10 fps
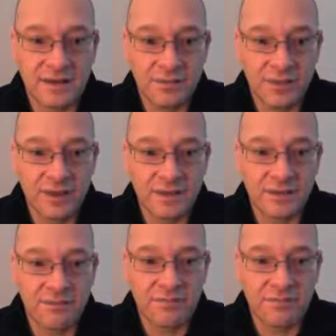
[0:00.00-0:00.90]
with
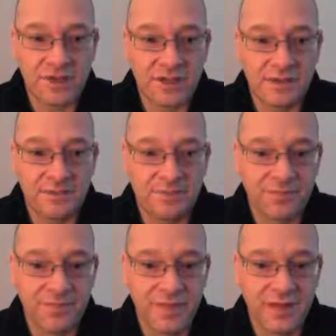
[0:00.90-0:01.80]
Russia.
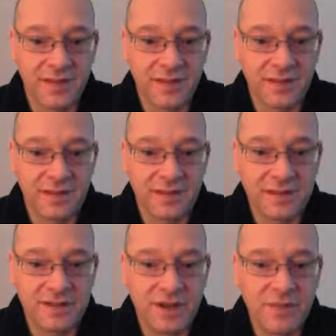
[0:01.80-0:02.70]

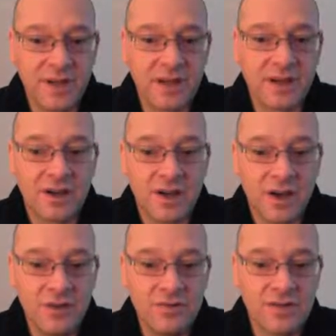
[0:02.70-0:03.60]
So in
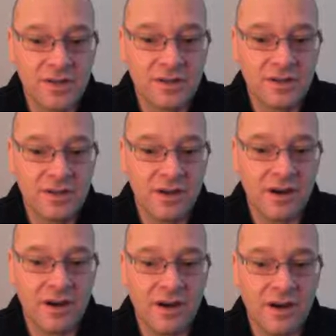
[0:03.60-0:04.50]
conclusion,
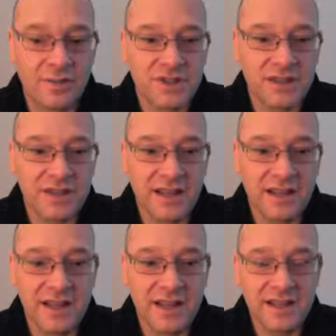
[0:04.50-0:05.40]
I would say
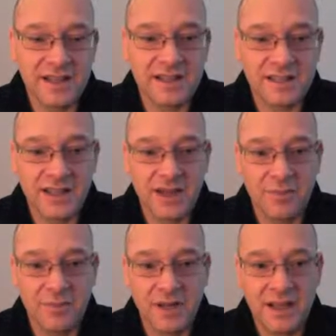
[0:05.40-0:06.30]
that this is a
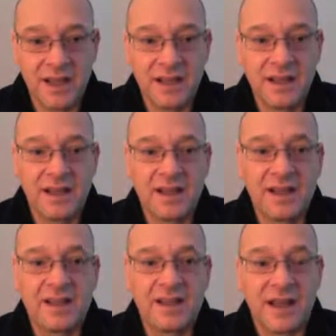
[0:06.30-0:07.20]
company
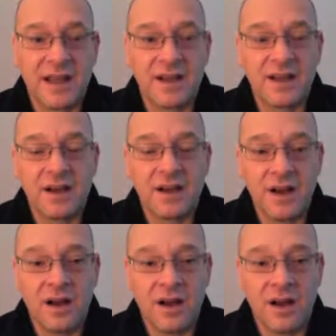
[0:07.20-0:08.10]
that
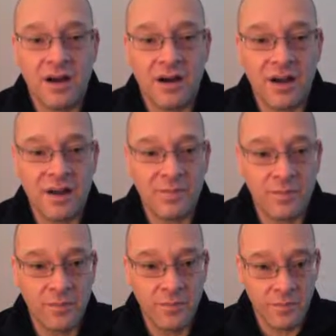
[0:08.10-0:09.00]
I
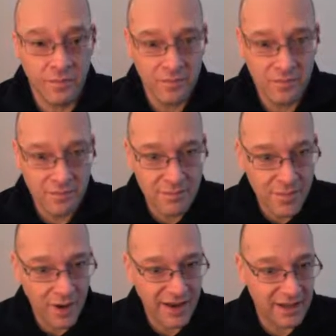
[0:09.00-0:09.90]

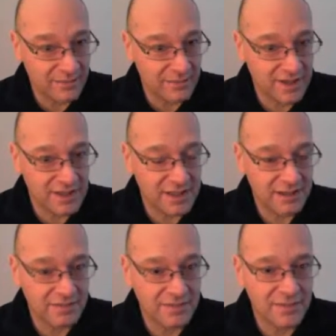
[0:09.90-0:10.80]
might invest
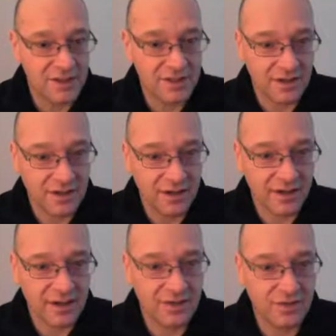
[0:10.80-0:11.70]
in because I
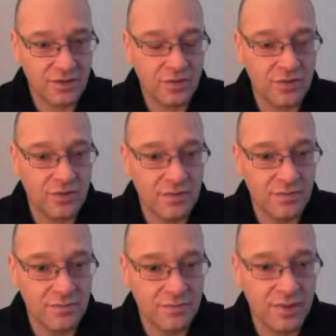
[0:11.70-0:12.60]
like the core
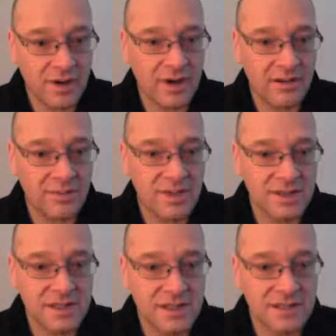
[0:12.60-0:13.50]
mining
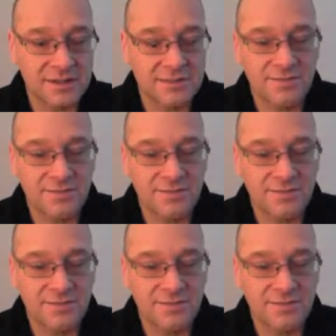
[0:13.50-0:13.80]
business.